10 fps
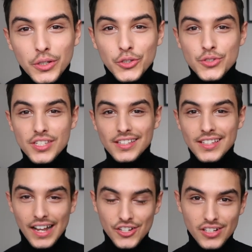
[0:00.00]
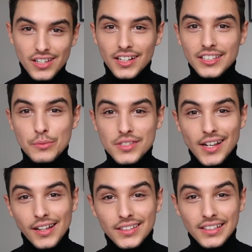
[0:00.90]
when you see the actually item
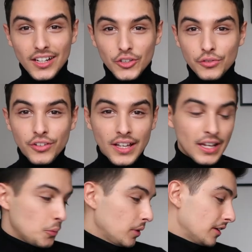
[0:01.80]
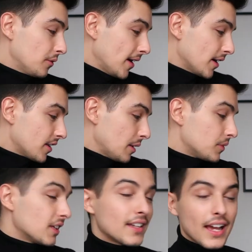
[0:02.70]
styled and kind of when I wear
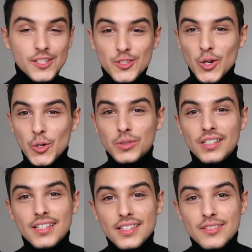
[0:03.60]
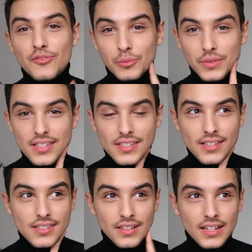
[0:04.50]
them. The next coat is from this
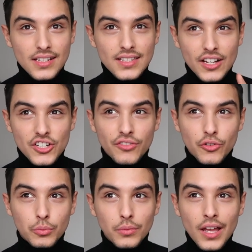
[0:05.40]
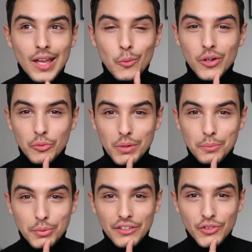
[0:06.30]
season and it's actually from one of my
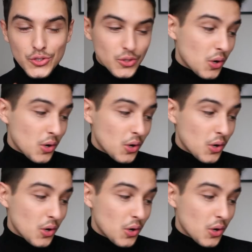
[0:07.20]
previous